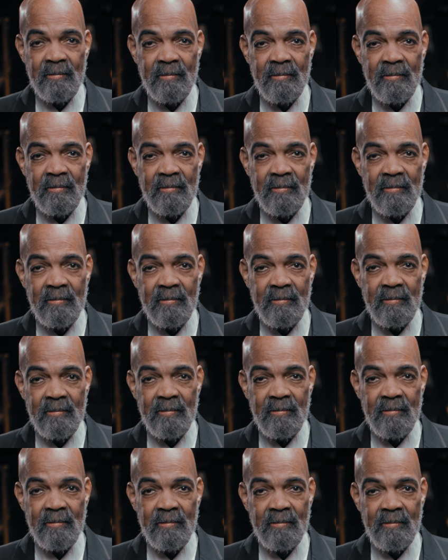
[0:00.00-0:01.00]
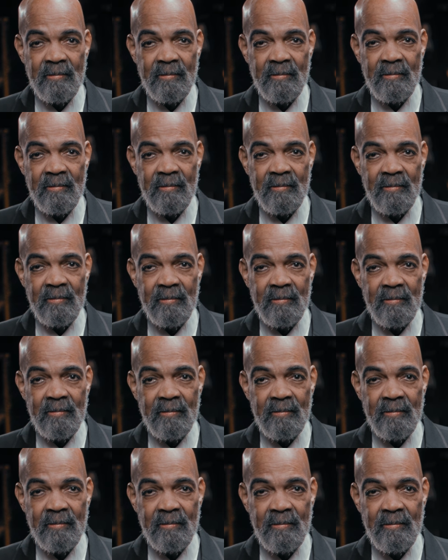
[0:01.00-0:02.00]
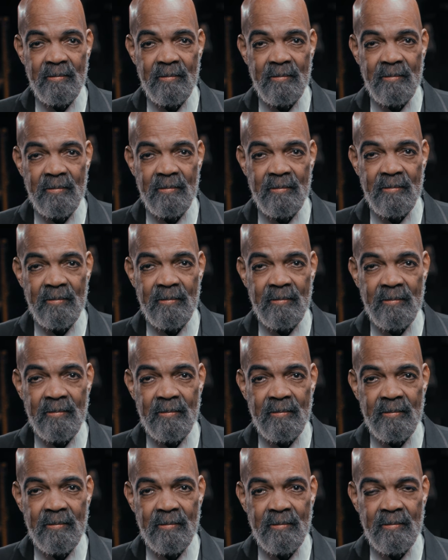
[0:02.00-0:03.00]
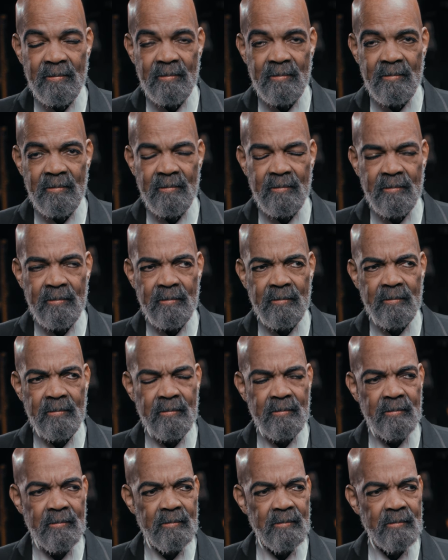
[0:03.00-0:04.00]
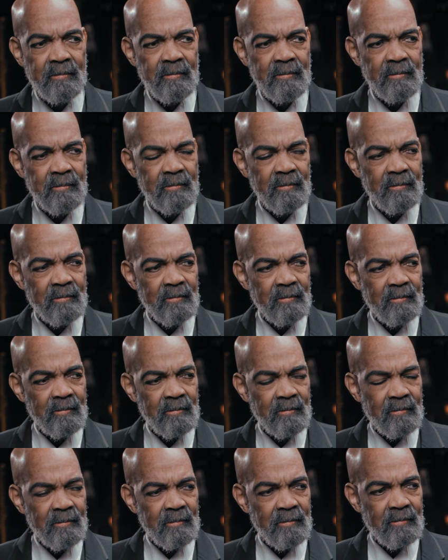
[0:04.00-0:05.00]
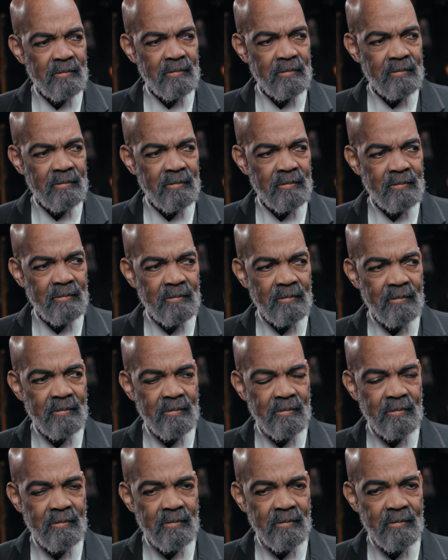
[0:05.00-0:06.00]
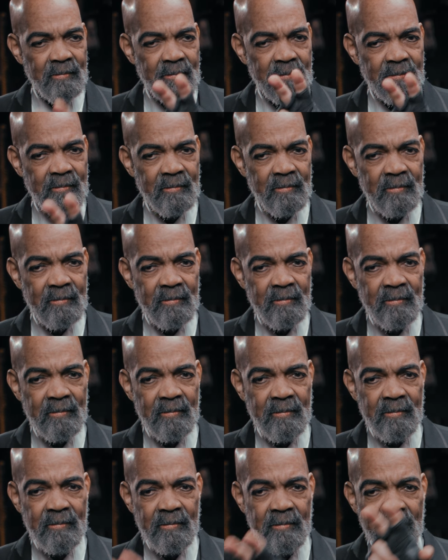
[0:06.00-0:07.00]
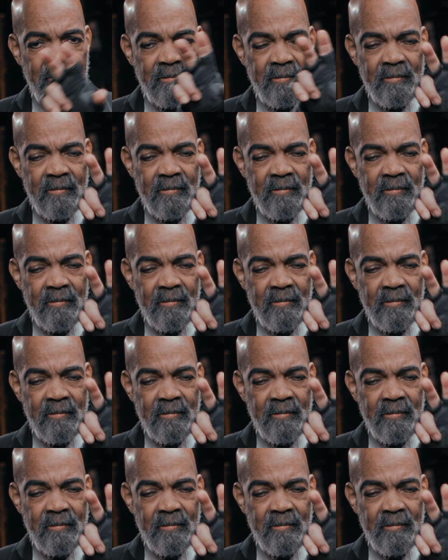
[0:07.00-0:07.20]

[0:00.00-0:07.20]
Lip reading: (silent)